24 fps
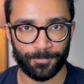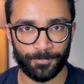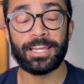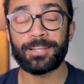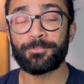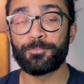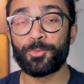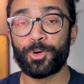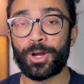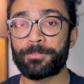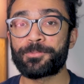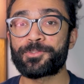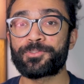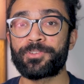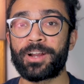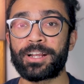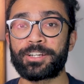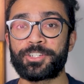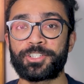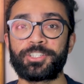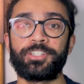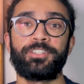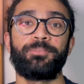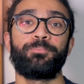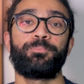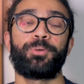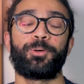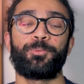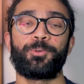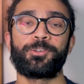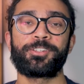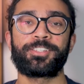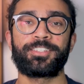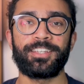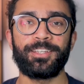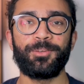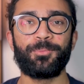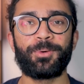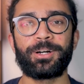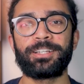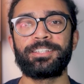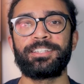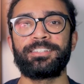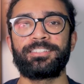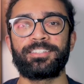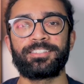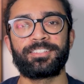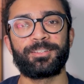Yet more abstraction, but we'll see
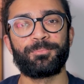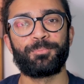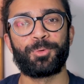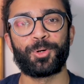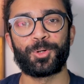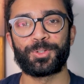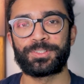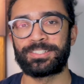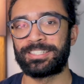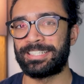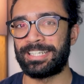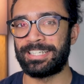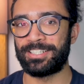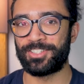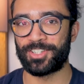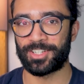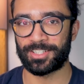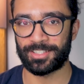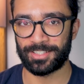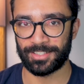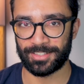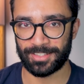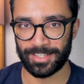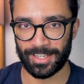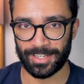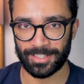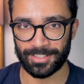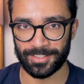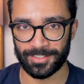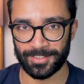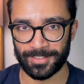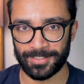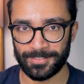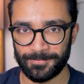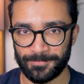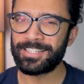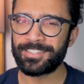why this is important in just a second.